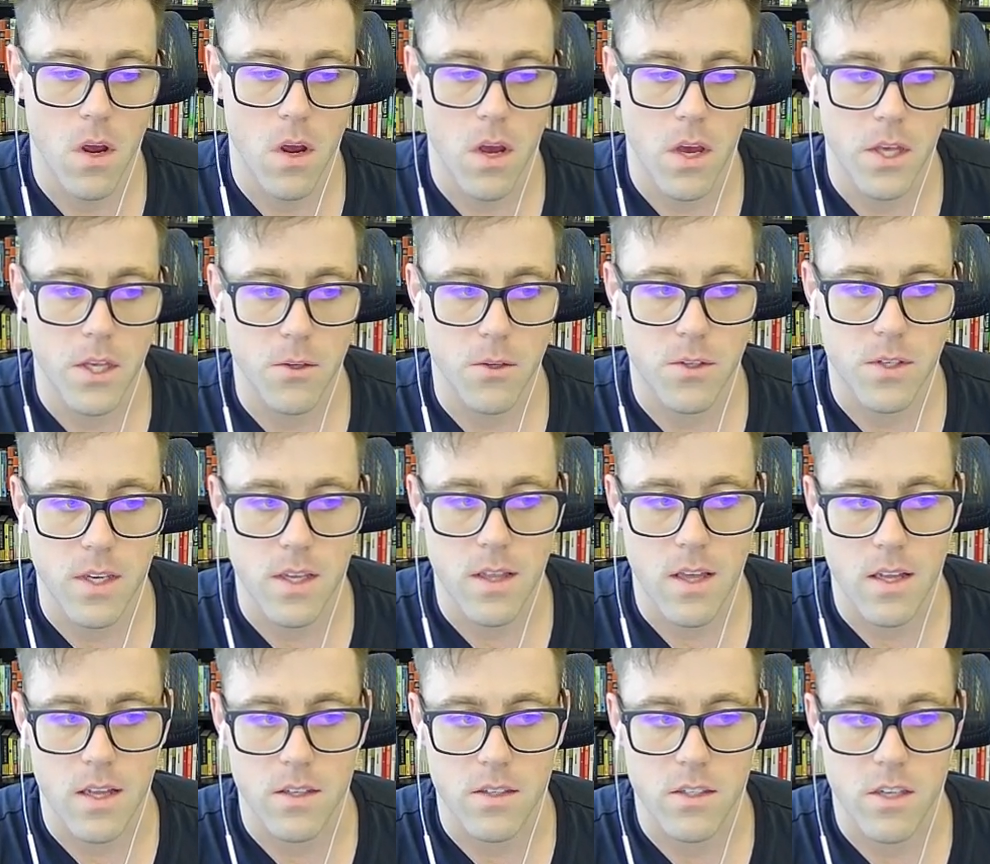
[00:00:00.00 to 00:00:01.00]
You'll see
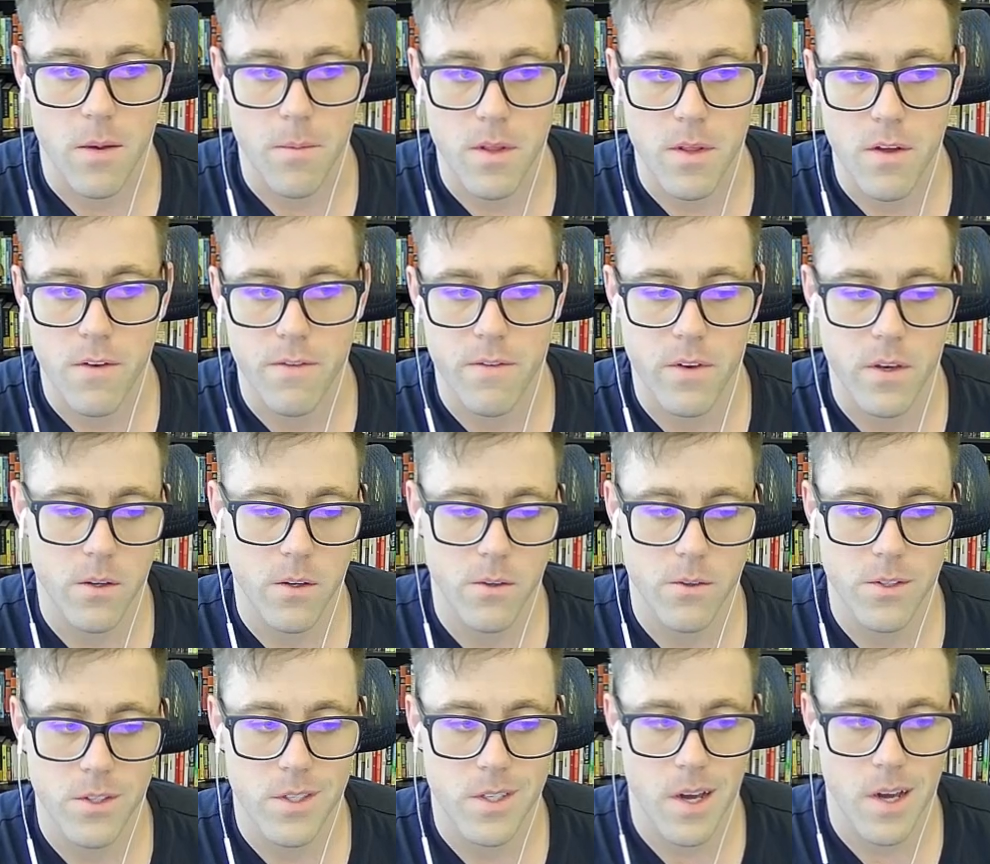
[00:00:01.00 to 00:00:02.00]
that some of the
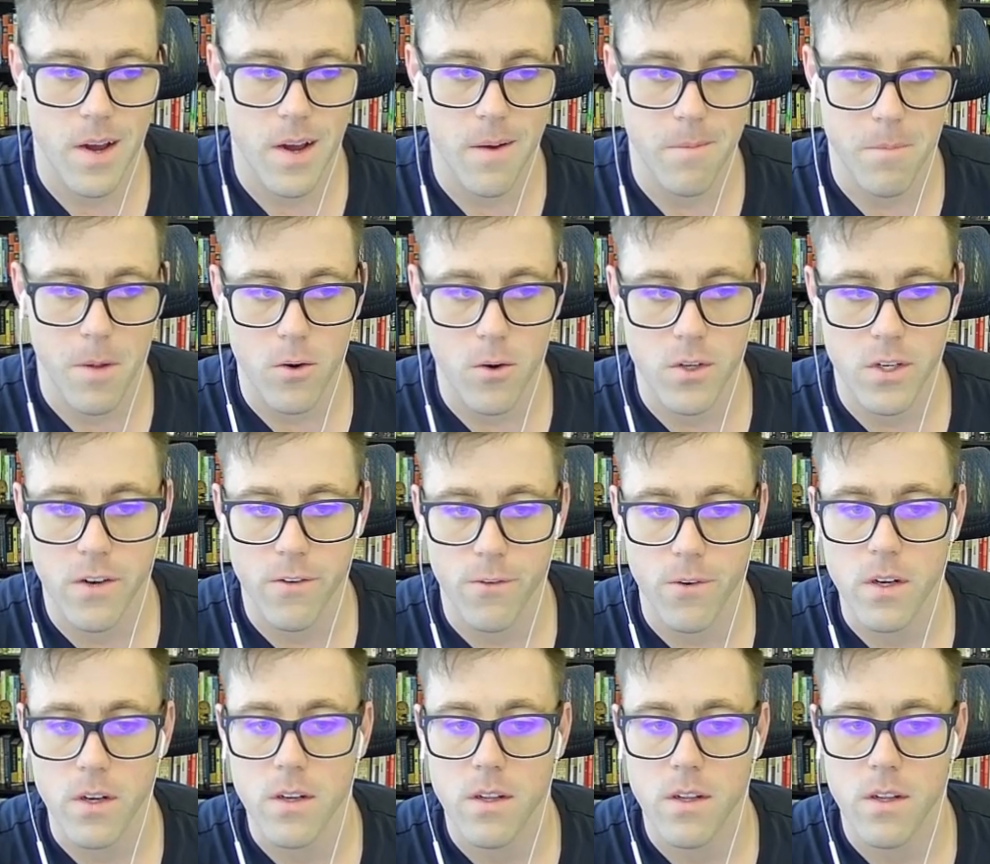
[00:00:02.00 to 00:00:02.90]
fields um, are different.